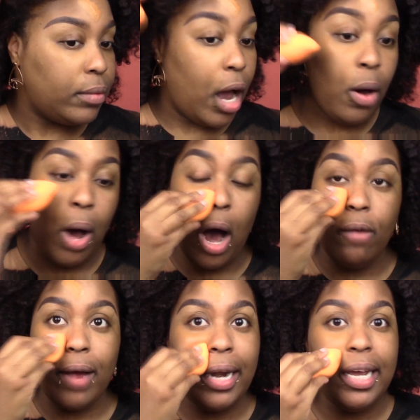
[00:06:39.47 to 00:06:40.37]
Oh,
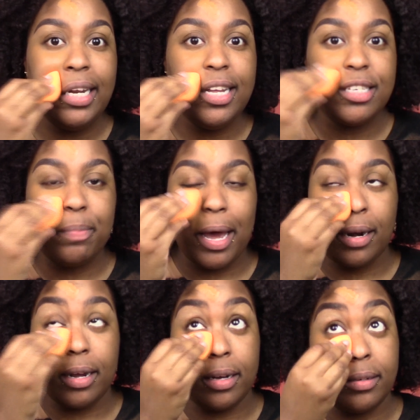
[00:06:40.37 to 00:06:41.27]
already it looks
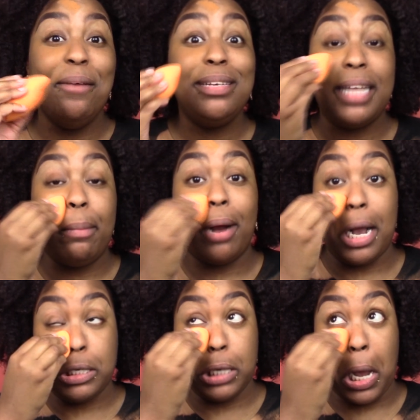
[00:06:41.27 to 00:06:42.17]
better. It was that
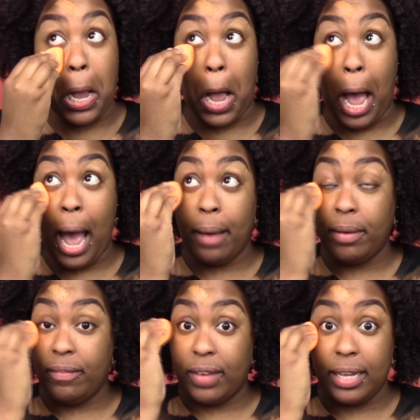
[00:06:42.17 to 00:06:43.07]
brush. I'm
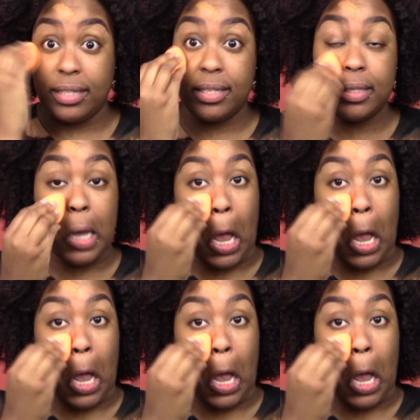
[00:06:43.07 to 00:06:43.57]
convinced.